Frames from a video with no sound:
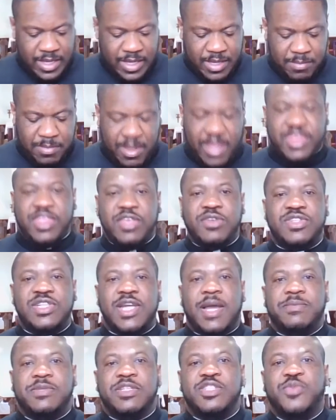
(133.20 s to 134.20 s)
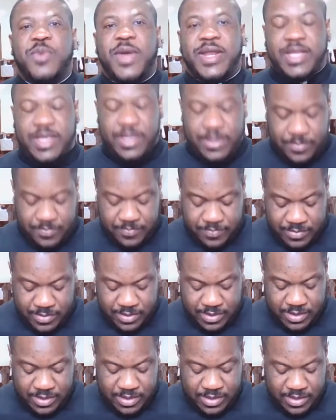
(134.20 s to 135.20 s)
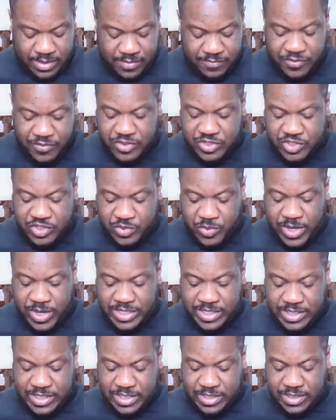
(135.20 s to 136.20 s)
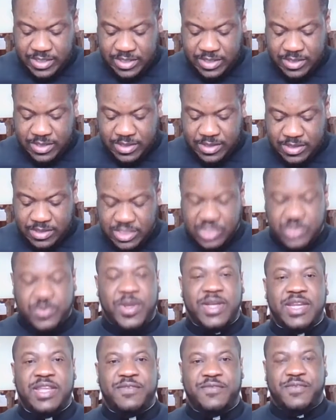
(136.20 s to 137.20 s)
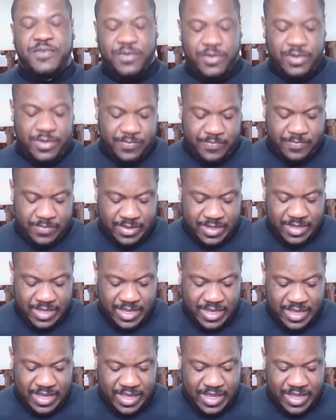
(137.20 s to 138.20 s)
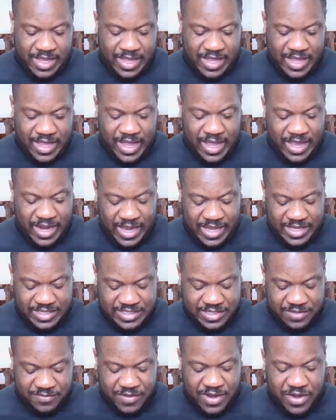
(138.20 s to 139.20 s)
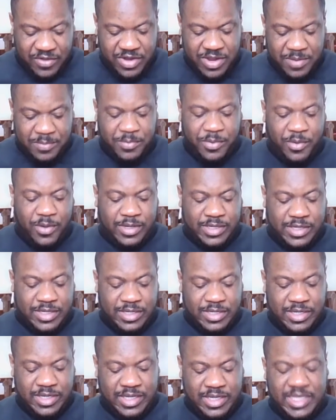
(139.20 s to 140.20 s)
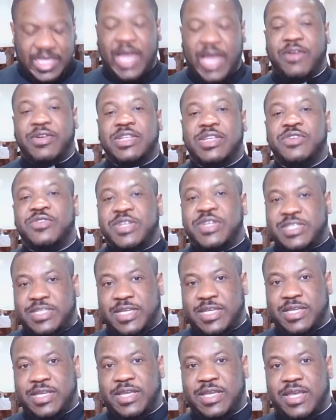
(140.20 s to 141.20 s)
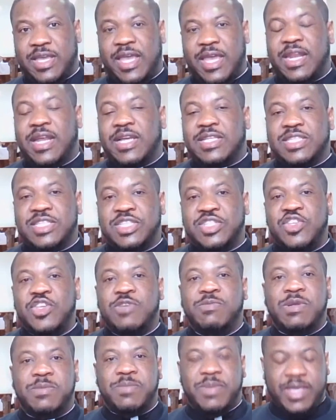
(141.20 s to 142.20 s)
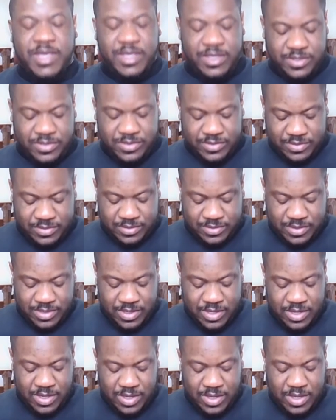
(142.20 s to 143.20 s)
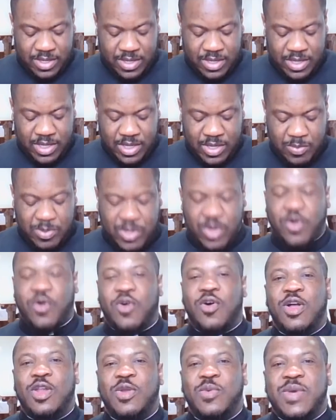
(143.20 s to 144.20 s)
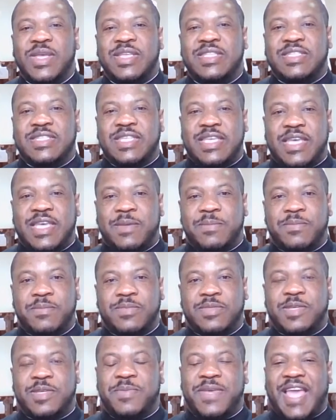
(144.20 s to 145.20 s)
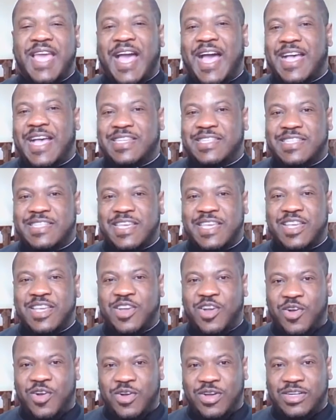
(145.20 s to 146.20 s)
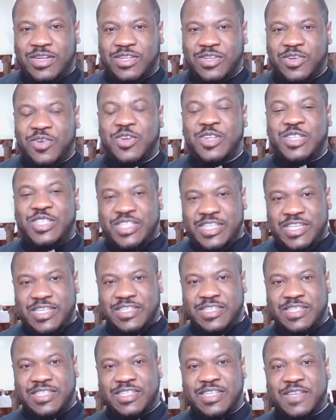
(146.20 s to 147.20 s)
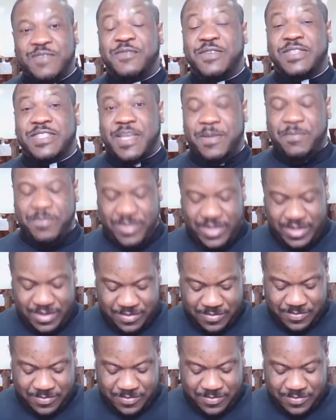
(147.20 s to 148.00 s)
Matthew chapter 20, verse 20 to 24, highlights a very important characteristic in us as human beings. We always seem to be asking God or Jesus for something.